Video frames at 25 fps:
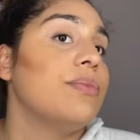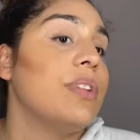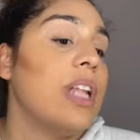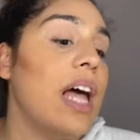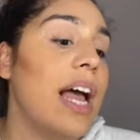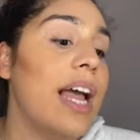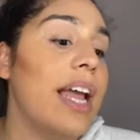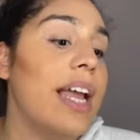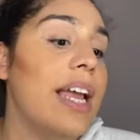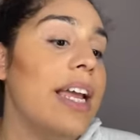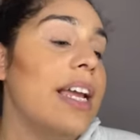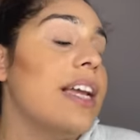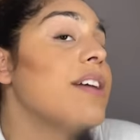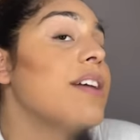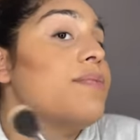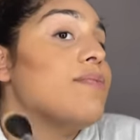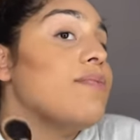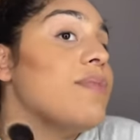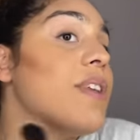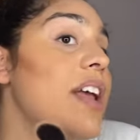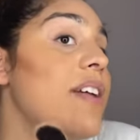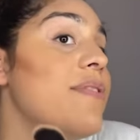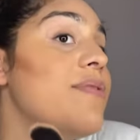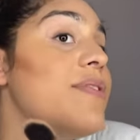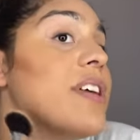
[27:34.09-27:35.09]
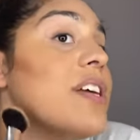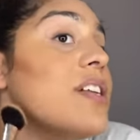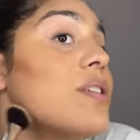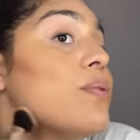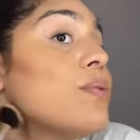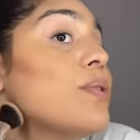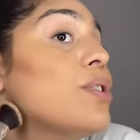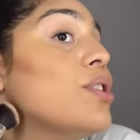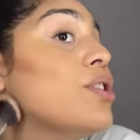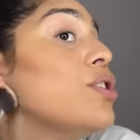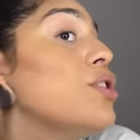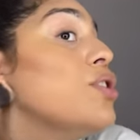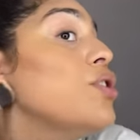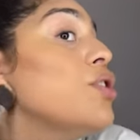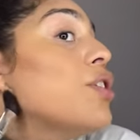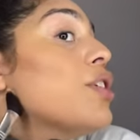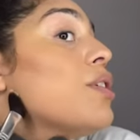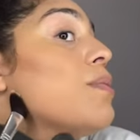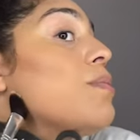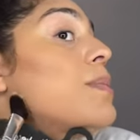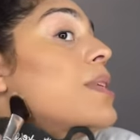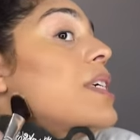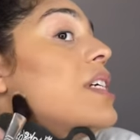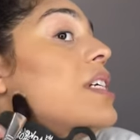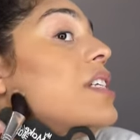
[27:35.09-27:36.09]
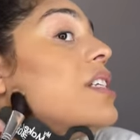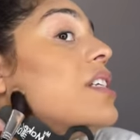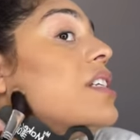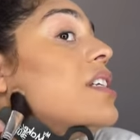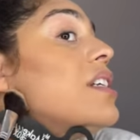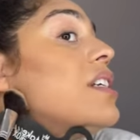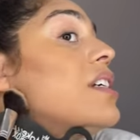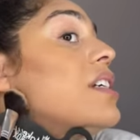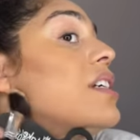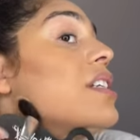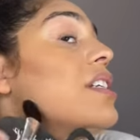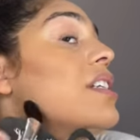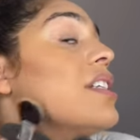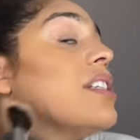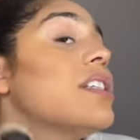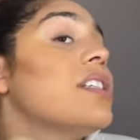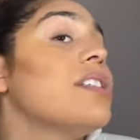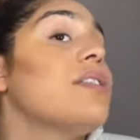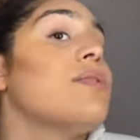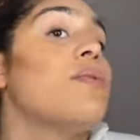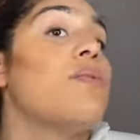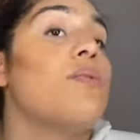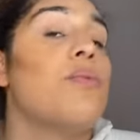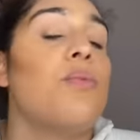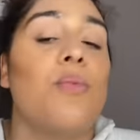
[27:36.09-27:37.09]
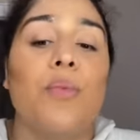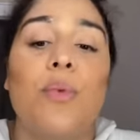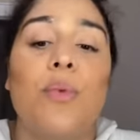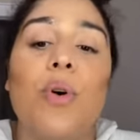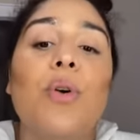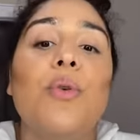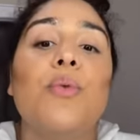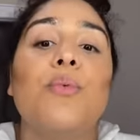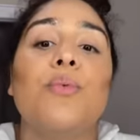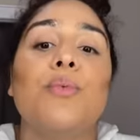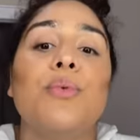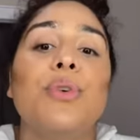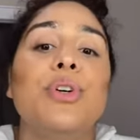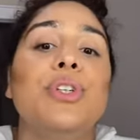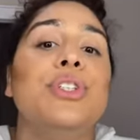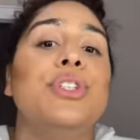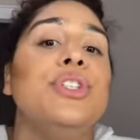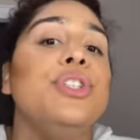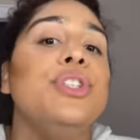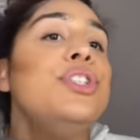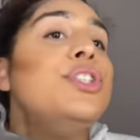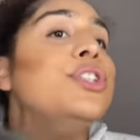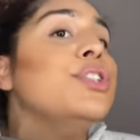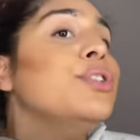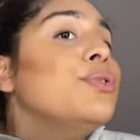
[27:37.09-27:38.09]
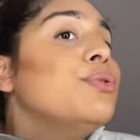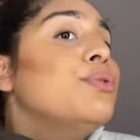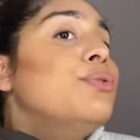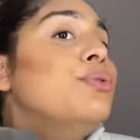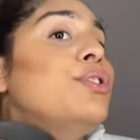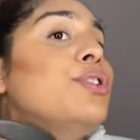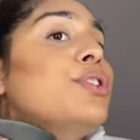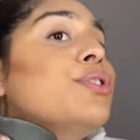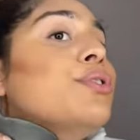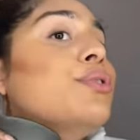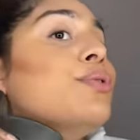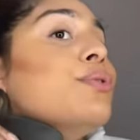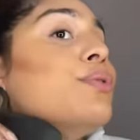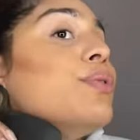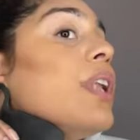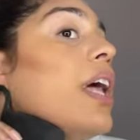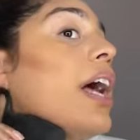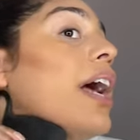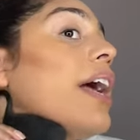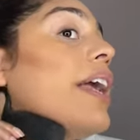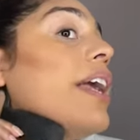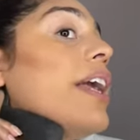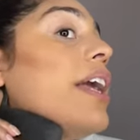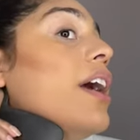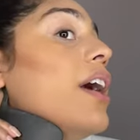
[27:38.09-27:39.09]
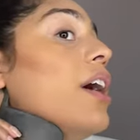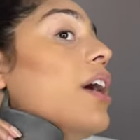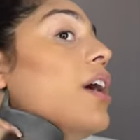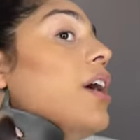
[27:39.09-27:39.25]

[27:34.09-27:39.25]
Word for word: Like, if this was your business, what would you do? Like,